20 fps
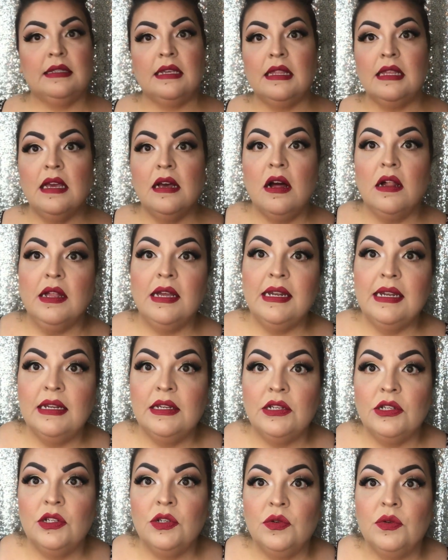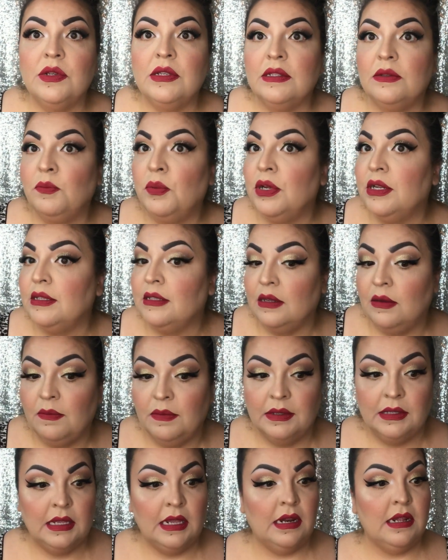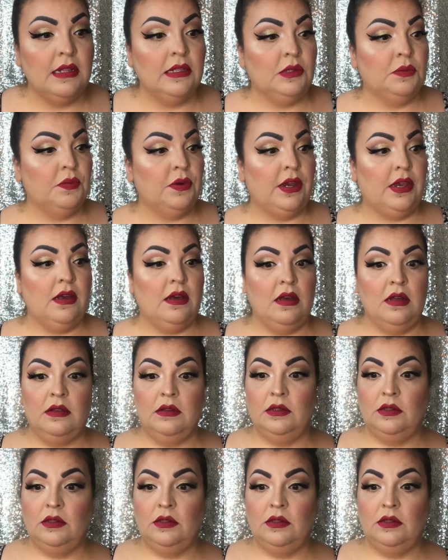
I think all I need to do is put some setting spray on.